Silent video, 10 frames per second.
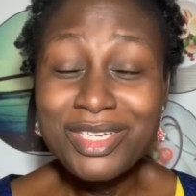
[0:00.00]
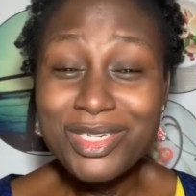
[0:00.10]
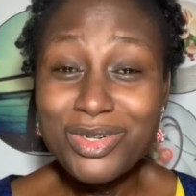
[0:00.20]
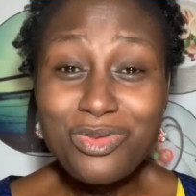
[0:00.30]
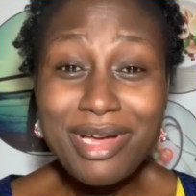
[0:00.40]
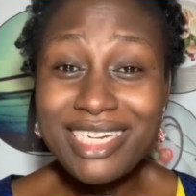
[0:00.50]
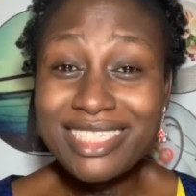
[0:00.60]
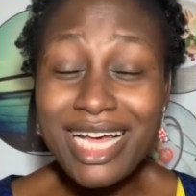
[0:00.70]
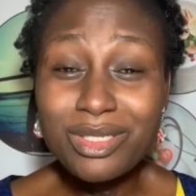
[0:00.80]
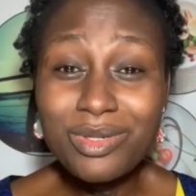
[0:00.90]
Many
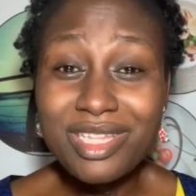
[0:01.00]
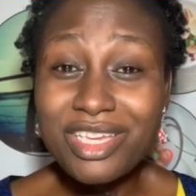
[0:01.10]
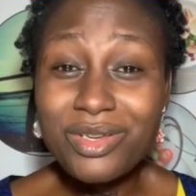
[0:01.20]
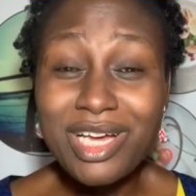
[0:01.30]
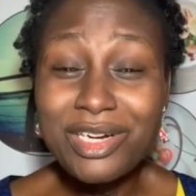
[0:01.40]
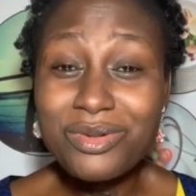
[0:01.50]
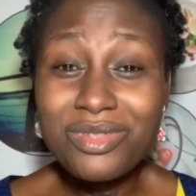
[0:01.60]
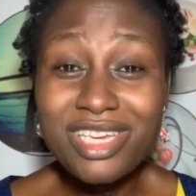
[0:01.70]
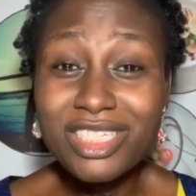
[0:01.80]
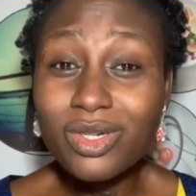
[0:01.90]
times we think you can do
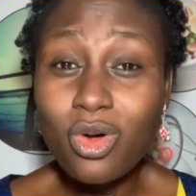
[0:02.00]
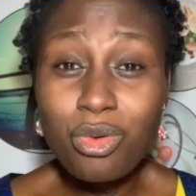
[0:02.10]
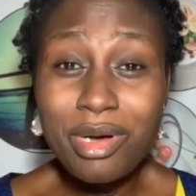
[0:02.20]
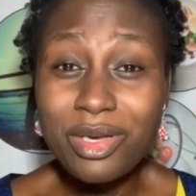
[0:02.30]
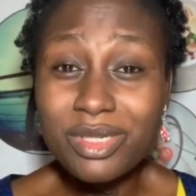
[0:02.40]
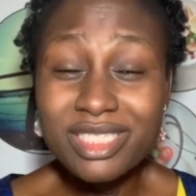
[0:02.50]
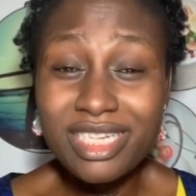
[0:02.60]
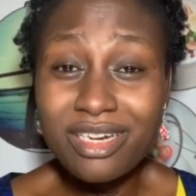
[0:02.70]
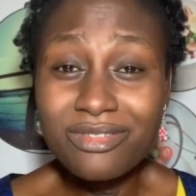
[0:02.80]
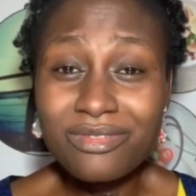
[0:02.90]
things all by
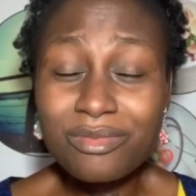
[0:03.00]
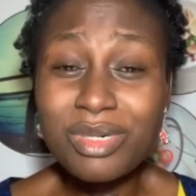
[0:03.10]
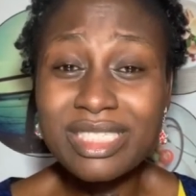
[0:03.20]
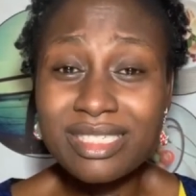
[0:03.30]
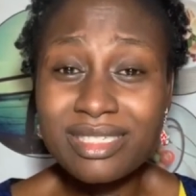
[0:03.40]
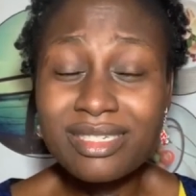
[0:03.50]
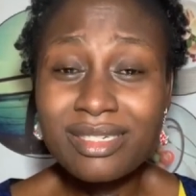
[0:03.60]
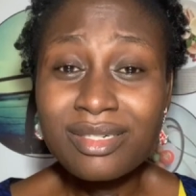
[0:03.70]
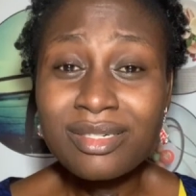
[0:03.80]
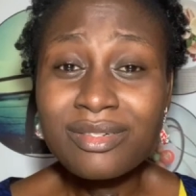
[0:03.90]
yourself, but
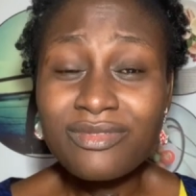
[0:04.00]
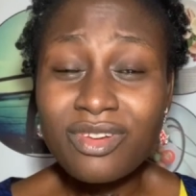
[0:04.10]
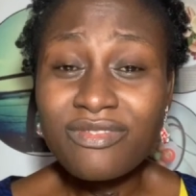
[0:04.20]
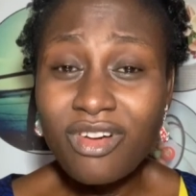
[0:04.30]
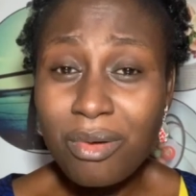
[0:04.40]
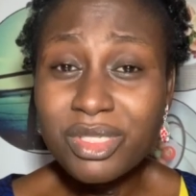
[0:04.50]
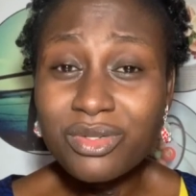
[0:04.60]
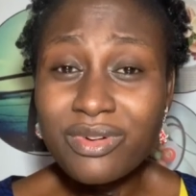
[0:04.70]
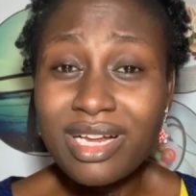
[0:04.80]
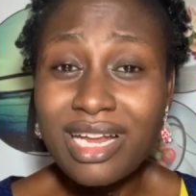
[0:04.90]
come
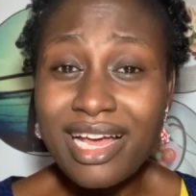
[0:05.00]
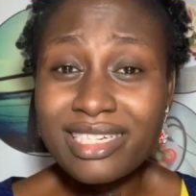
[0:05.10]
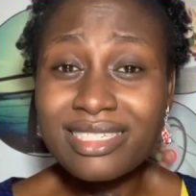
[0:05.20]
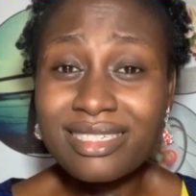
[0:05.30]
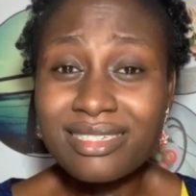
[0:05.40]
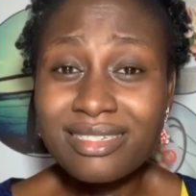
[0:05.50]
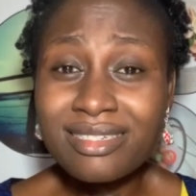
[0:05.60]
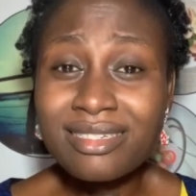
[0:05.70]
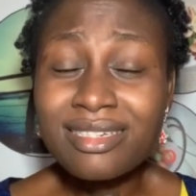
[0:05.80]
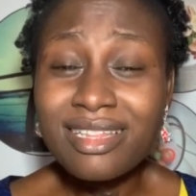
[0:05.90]
to realize
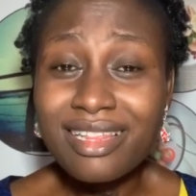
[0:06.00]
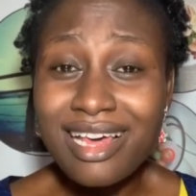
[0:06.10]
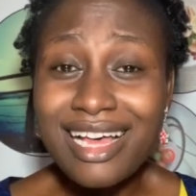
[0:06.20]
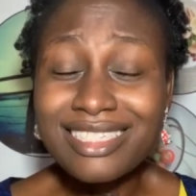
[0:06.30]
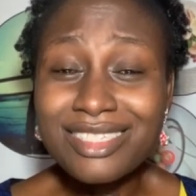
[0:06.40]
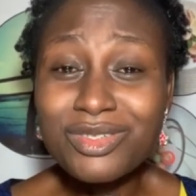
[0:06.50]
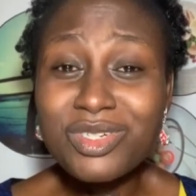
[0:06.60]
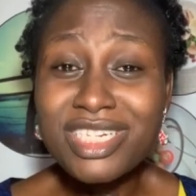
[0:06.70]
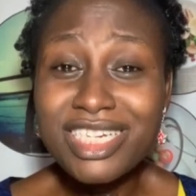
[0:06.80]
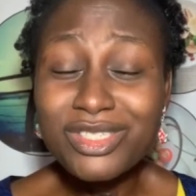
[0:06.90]
that you
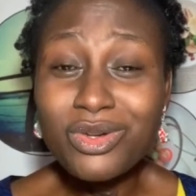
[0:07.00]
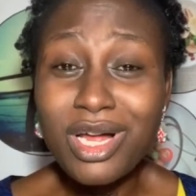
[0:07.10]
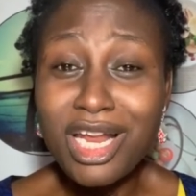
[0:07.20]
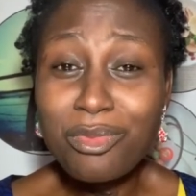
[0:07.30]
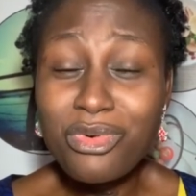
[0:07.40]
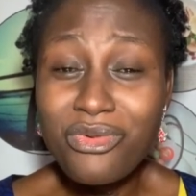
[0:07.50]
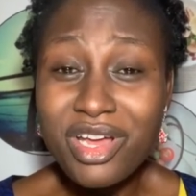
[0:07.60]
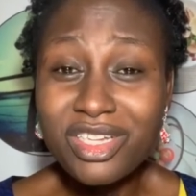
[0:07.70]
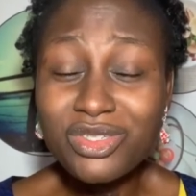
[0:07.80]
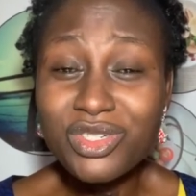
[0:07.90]
need to
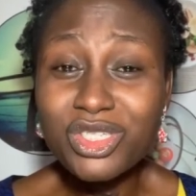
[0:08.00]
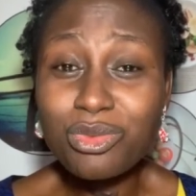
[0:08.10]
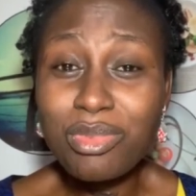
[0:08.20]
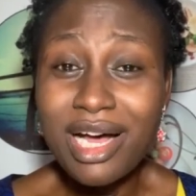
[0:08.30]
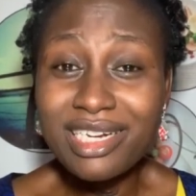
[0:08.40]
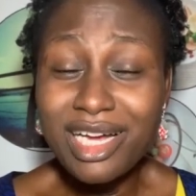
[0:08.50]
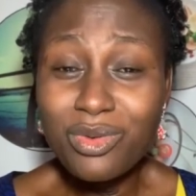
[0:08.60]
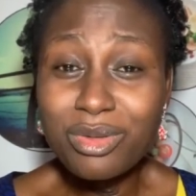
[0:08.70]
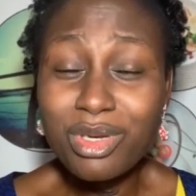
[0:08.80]
collaborate, you need to partner with